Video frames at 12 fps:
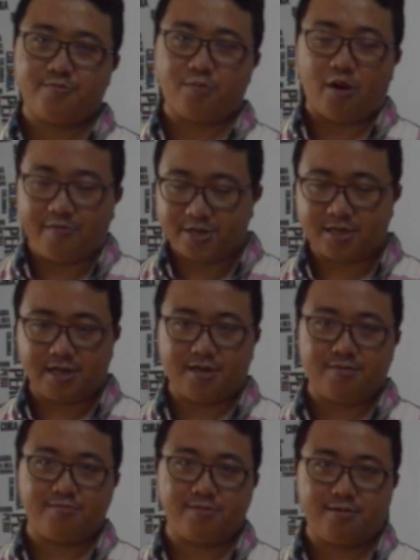
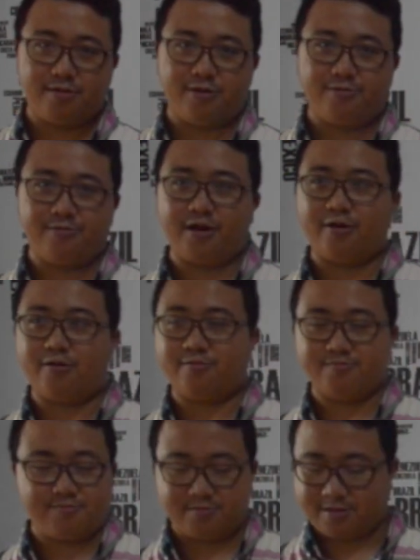obviously they're
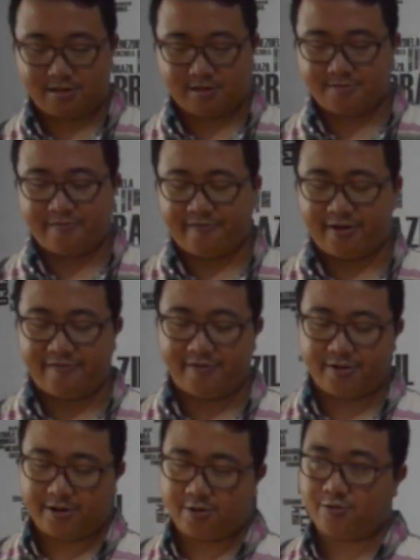very,
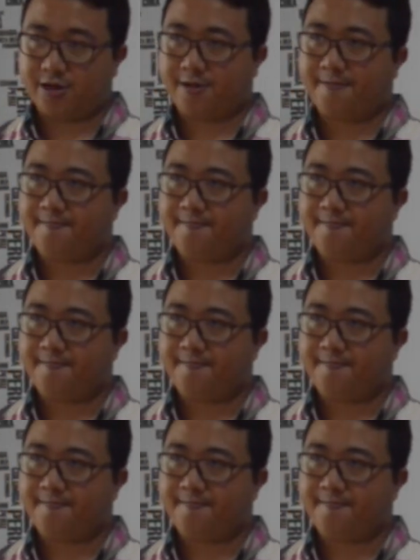very quick.